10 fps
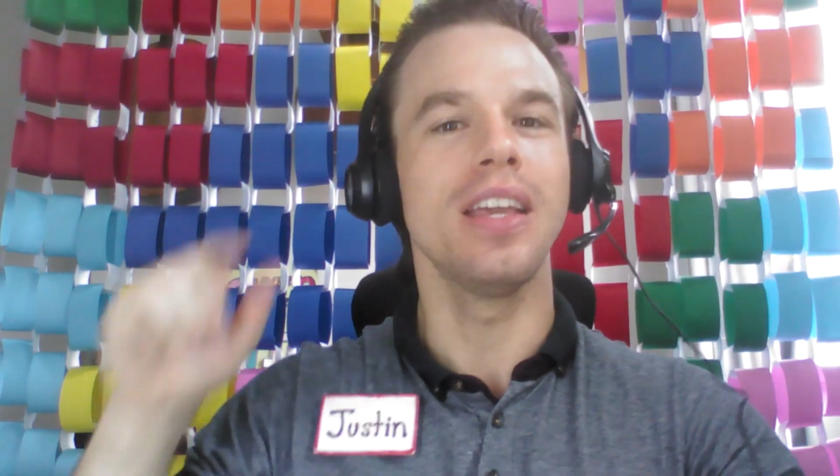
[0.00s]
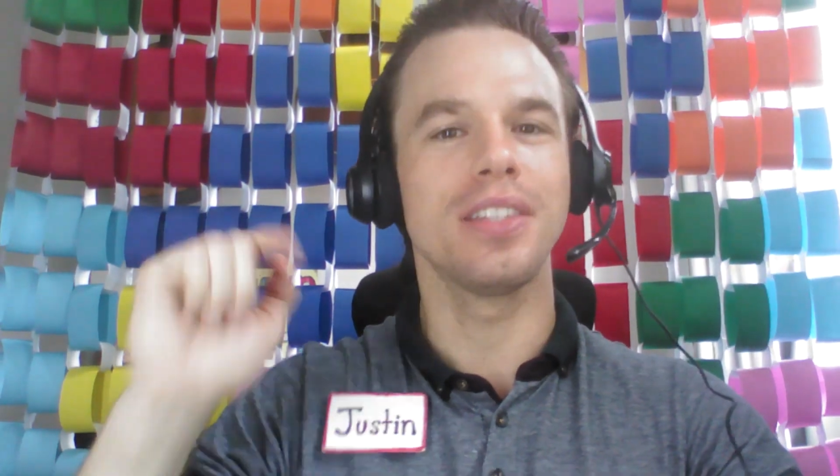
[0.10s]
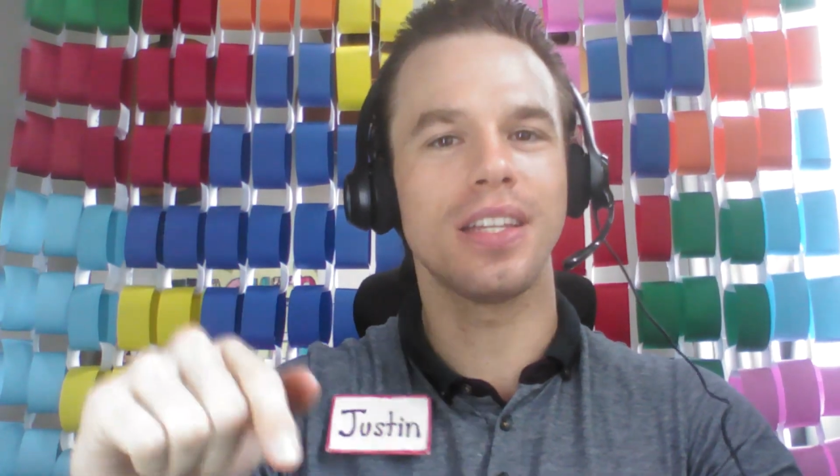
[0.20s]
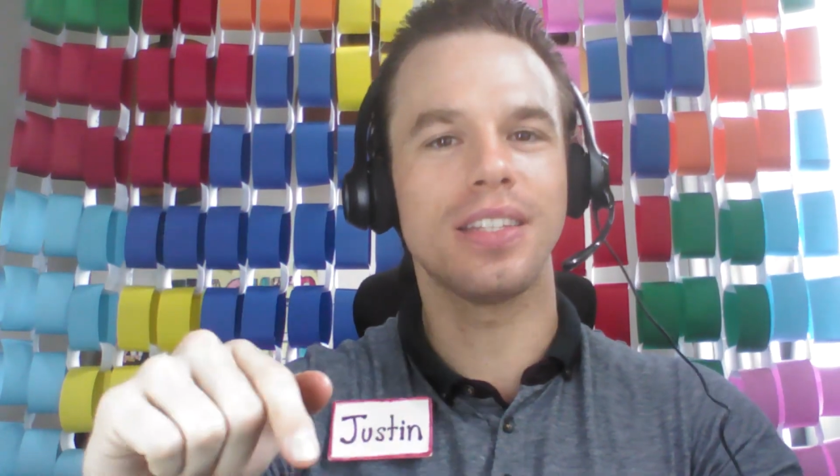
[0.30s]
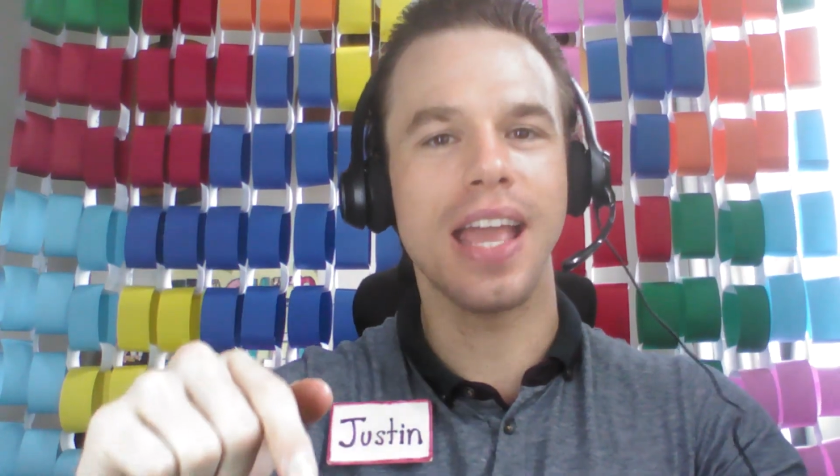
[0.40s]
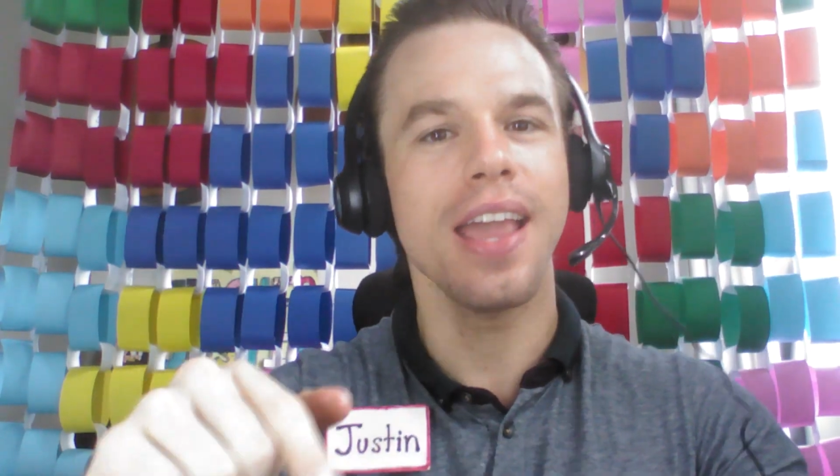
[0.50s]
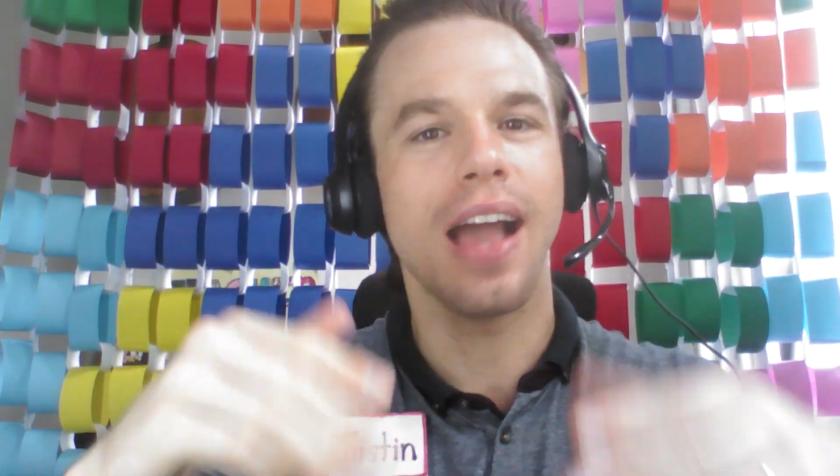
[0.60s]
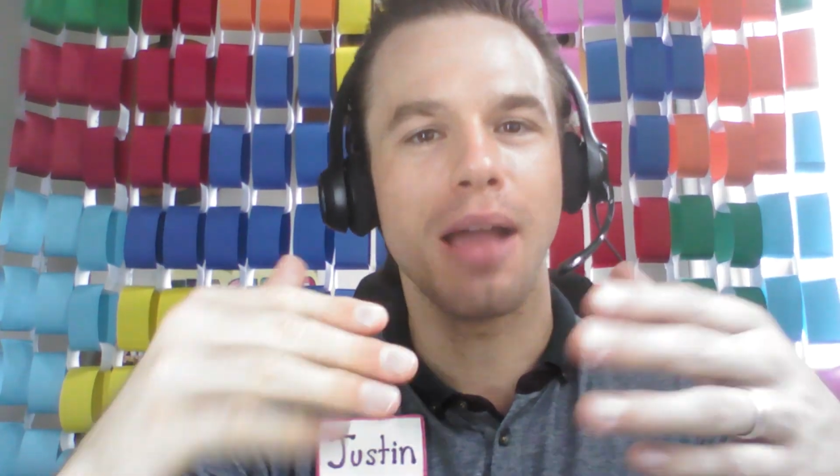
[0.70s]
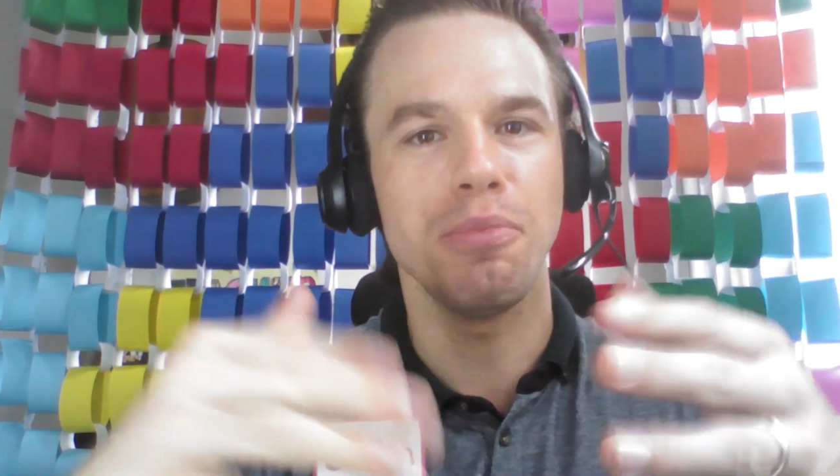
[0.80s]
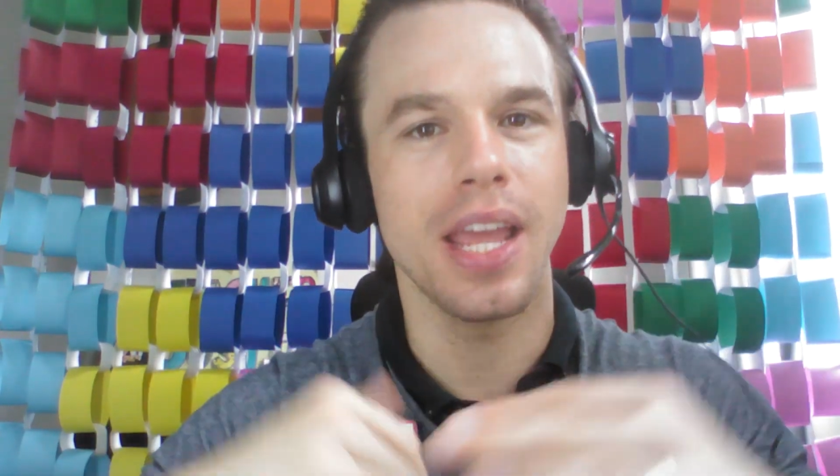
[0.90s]
Today
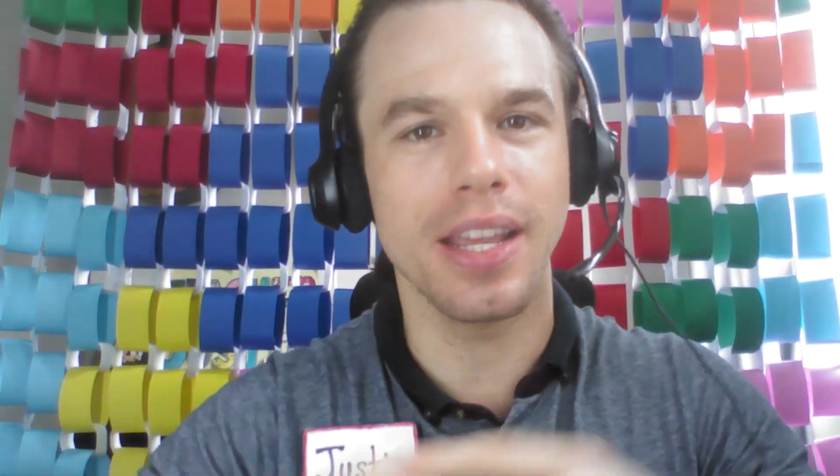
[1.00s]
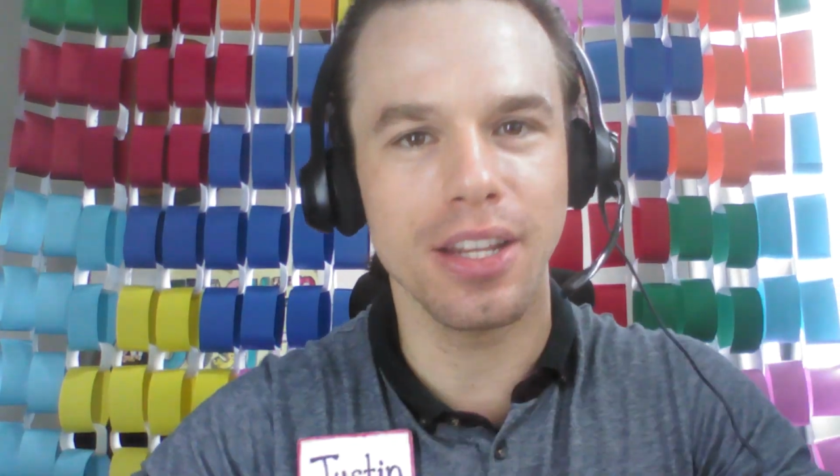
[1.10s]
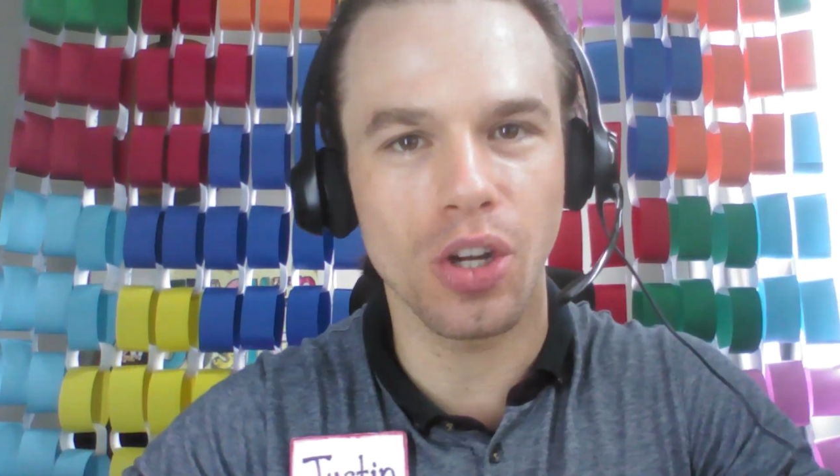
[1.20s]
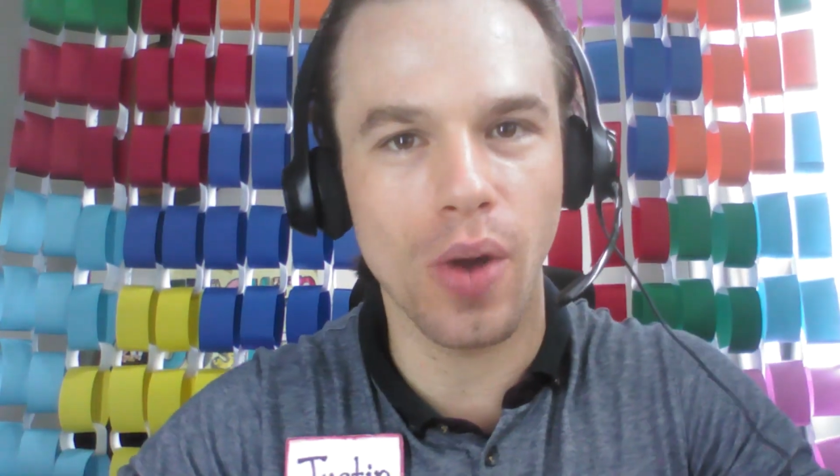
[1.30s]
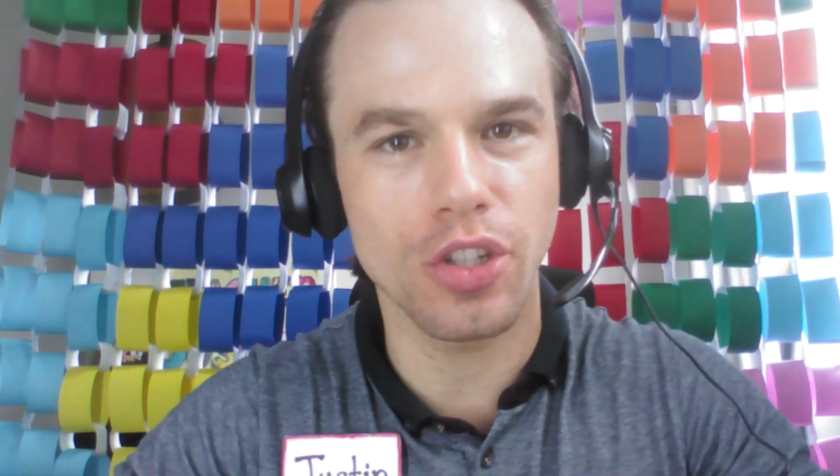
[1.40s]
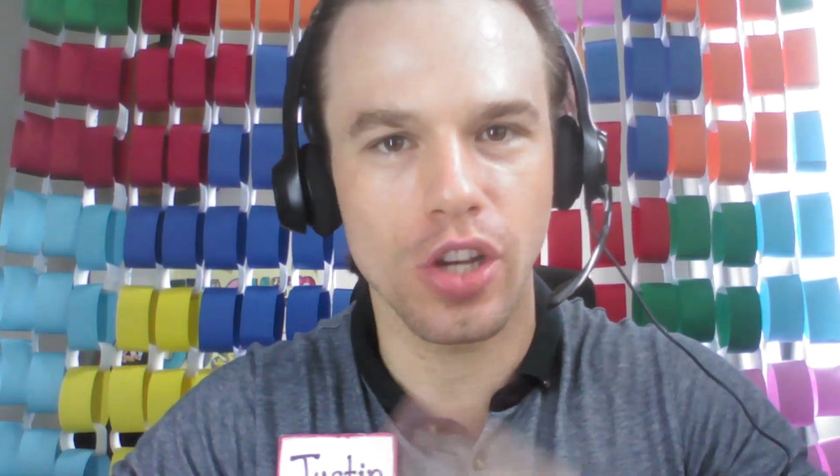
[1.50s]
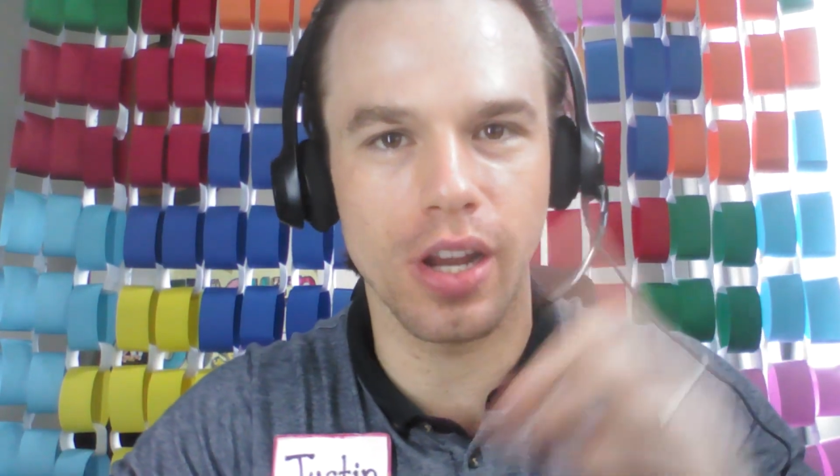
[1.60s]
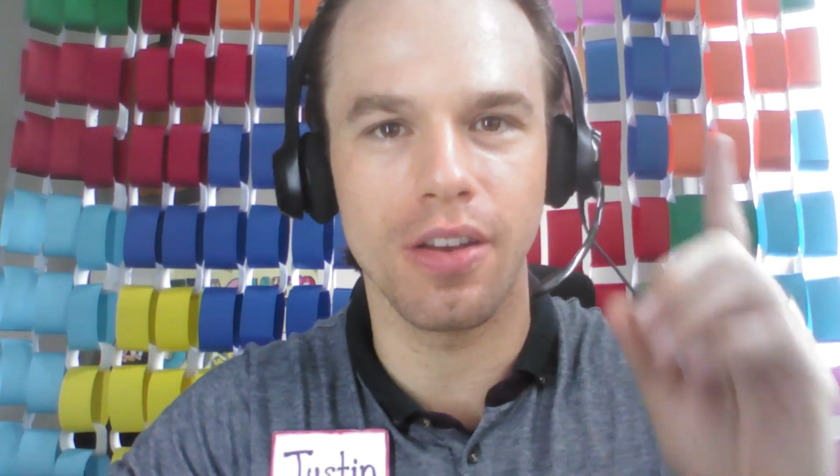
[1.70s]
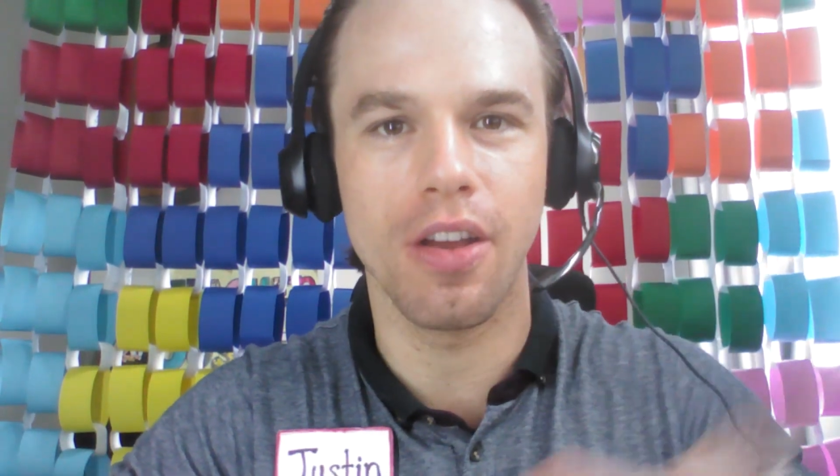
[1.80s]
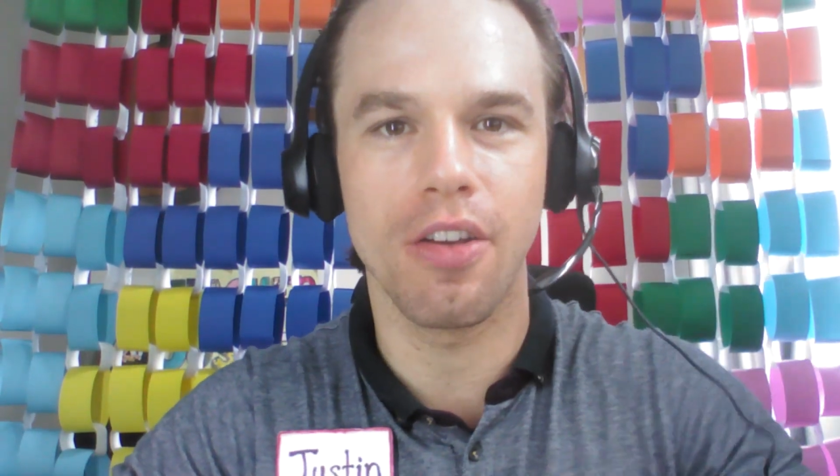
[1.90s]
I'm taking a question